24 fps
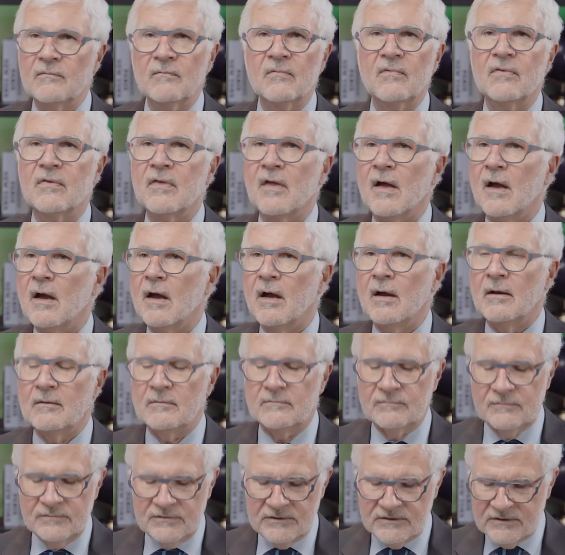
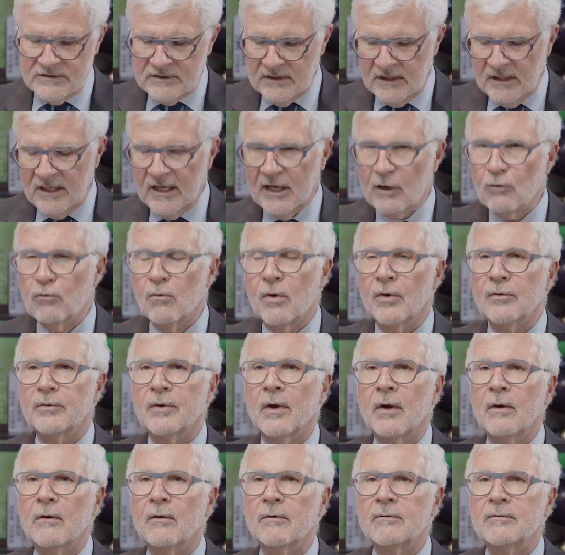the sine qua
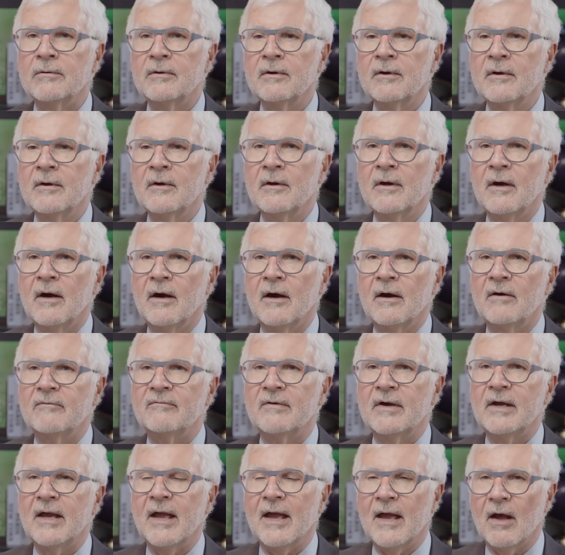non
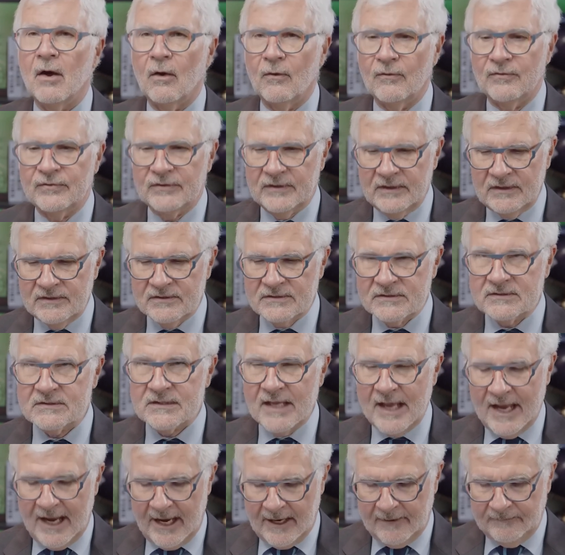of a healthy
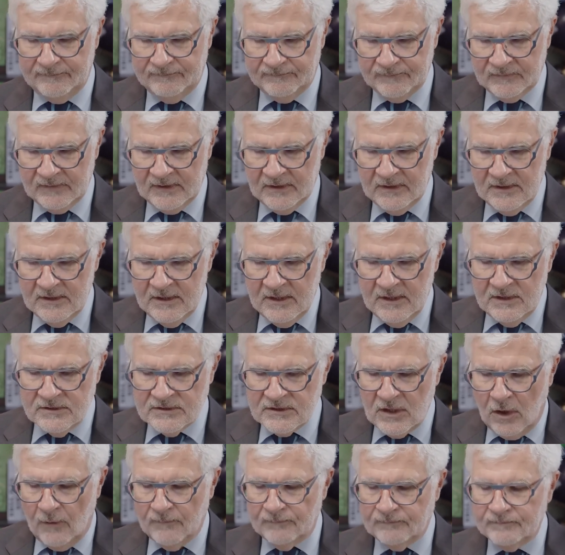snack.
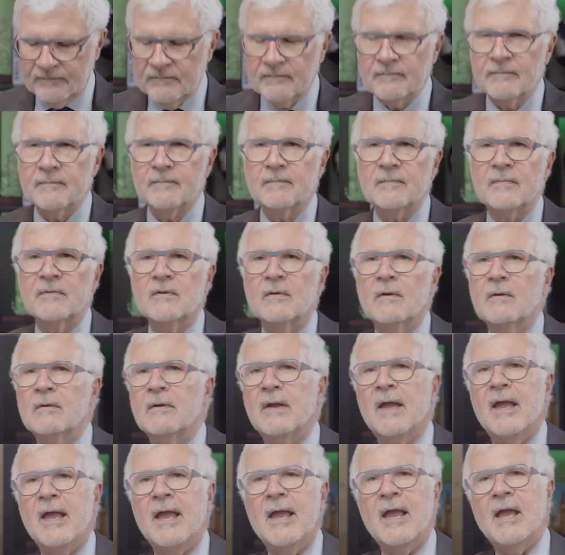So
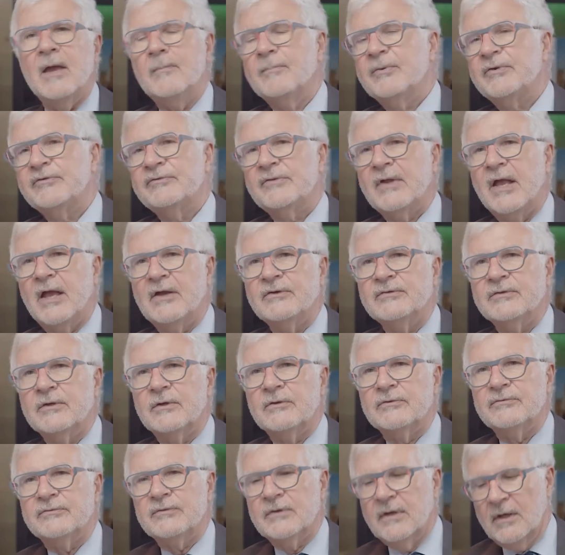add
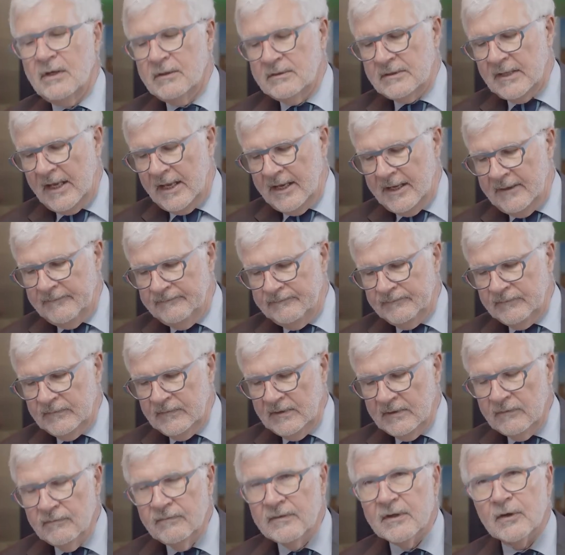pistachios to your diet.
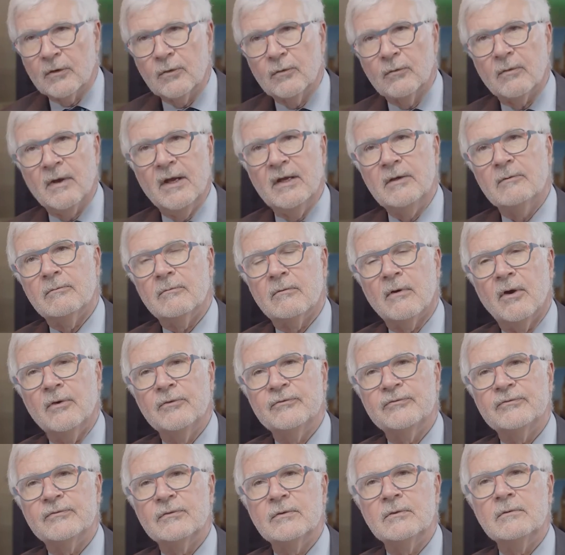They're great
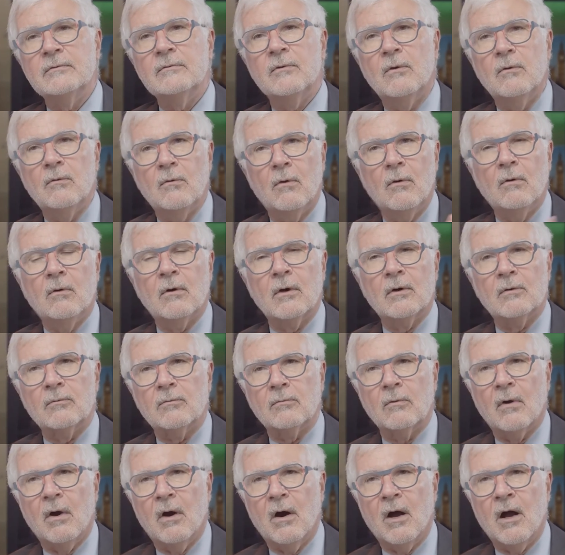roasted or
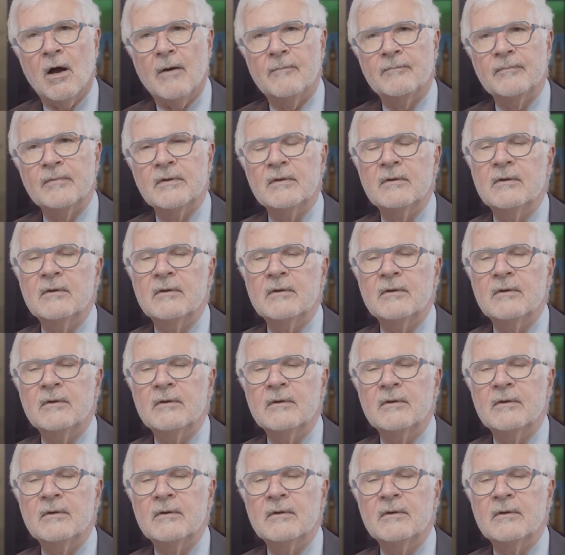raw.